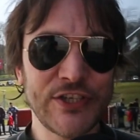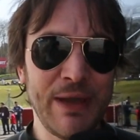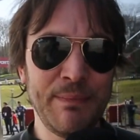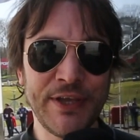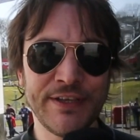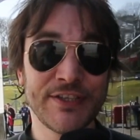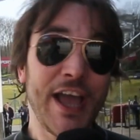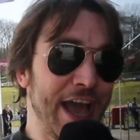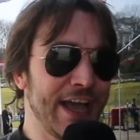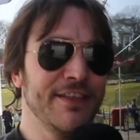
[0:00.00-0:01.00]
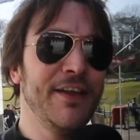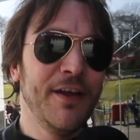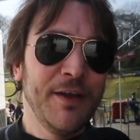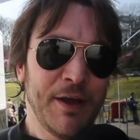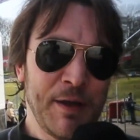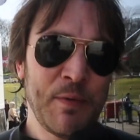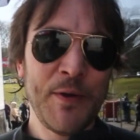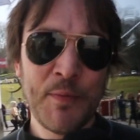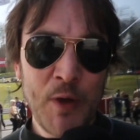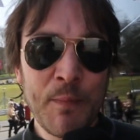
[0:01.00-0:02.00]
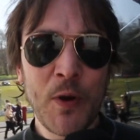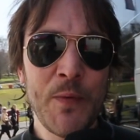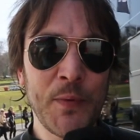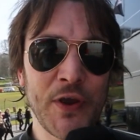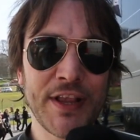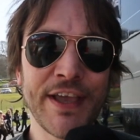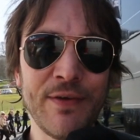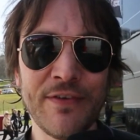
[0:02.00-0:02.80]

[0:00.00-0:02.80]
champions and Appro- appropriately,